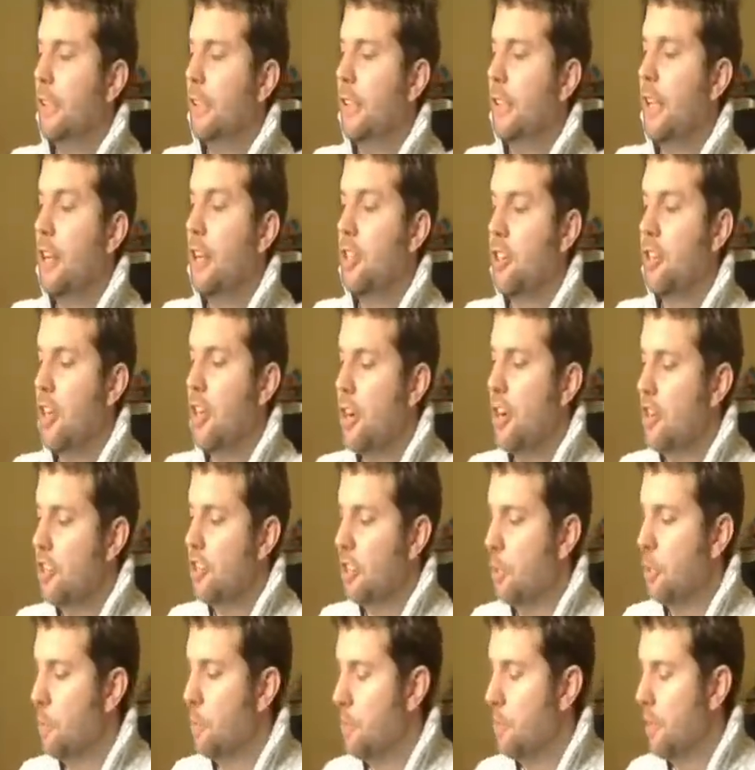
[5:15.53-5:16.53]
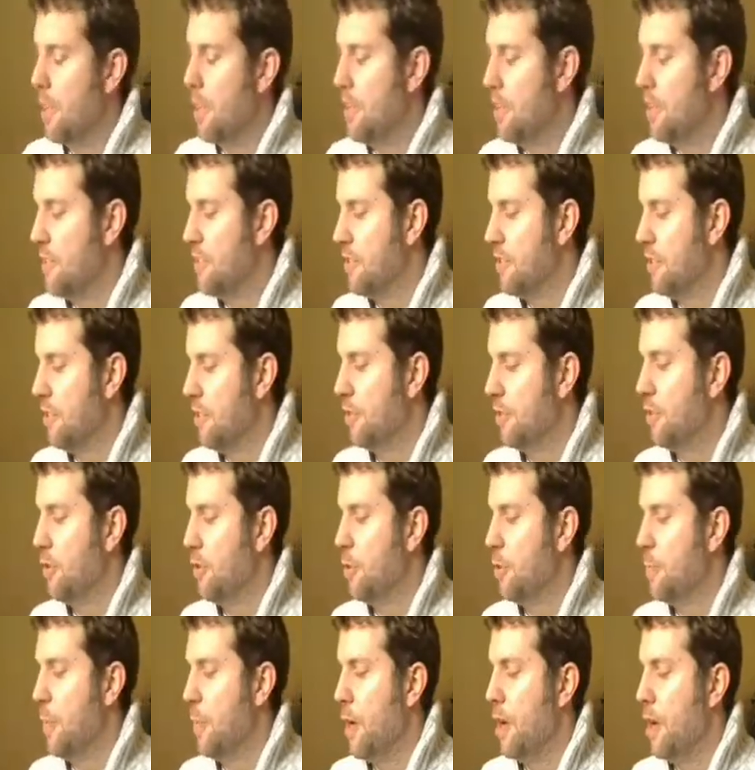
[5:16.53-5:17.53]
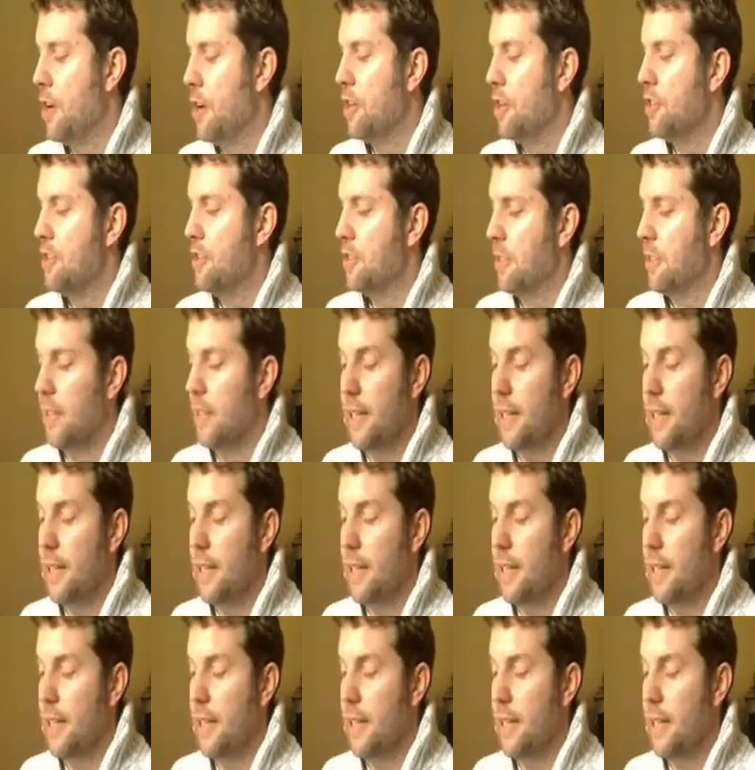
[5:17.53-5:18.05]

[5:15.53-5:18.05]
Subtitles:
Now the charger comprises of two parts,